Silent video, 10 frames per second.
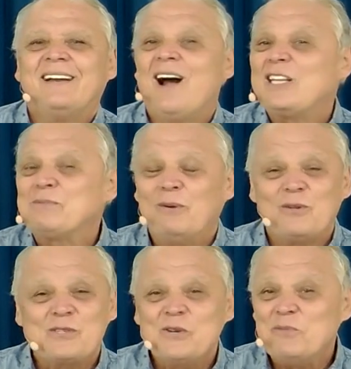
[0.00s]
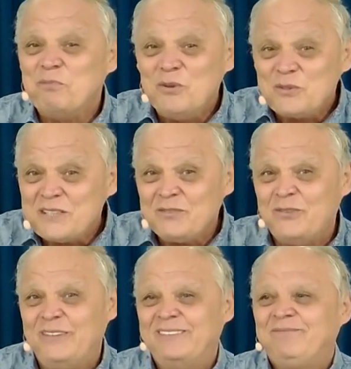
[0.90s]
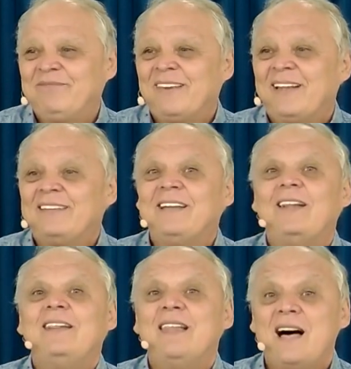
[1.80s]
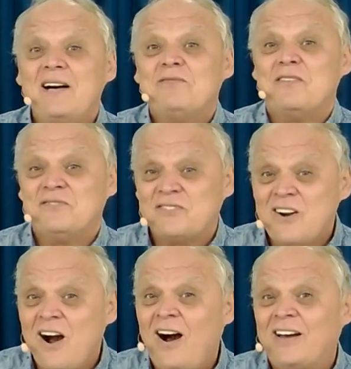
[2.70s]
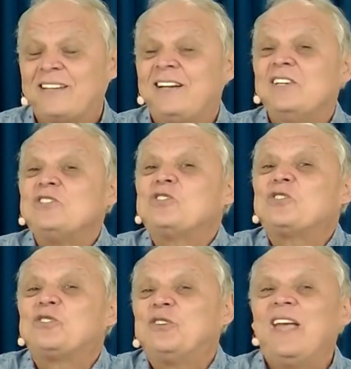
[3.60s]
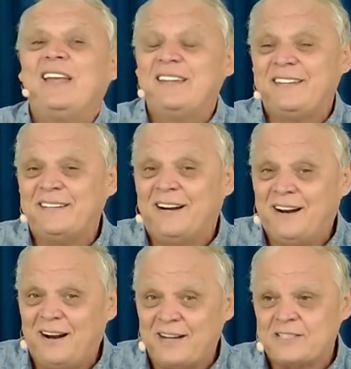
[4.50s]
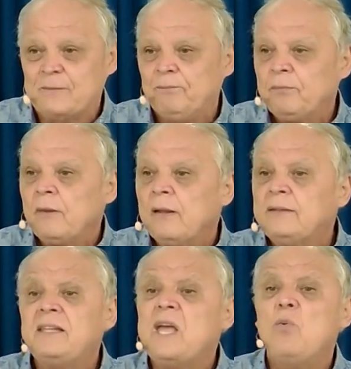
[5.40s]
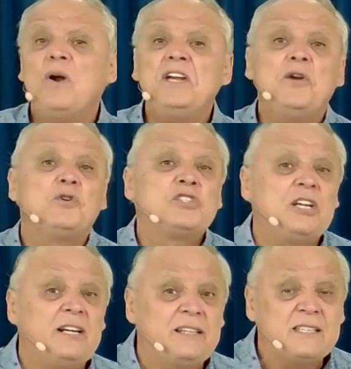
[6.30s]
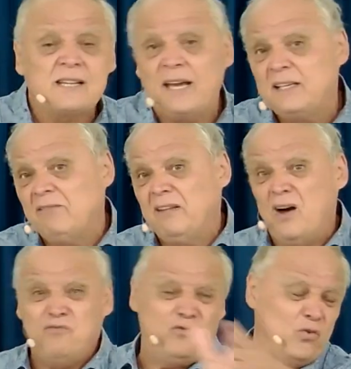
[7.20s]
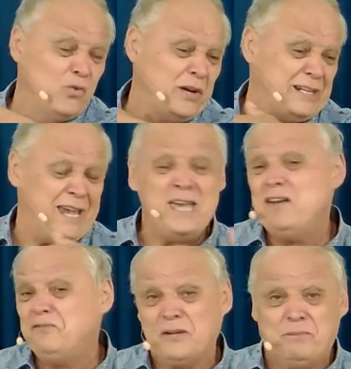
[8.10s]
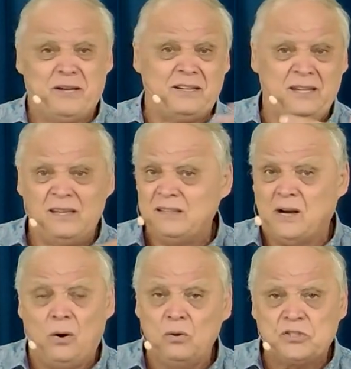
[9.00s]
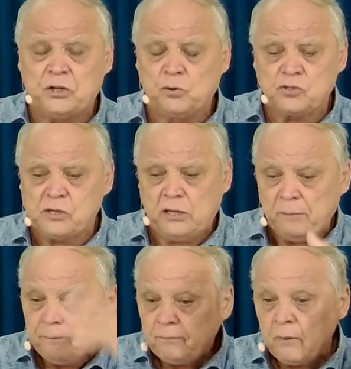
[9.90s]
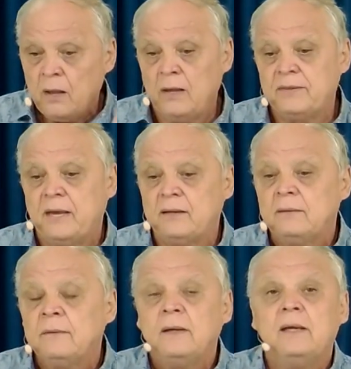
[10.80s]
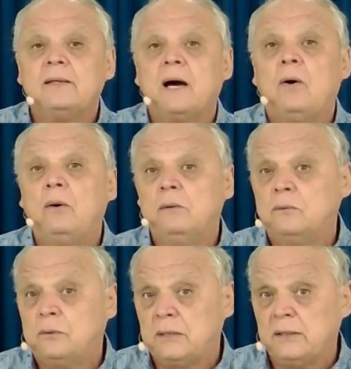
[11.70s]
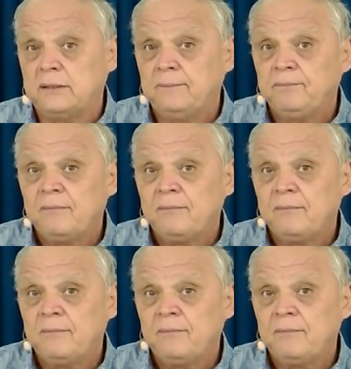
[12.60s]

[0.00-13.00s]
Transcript: The gospel is so beautiful. The love of God constrained their hearts that they wanted to share this kind of love with everybody in the whole Jerusalem and then in the whole world.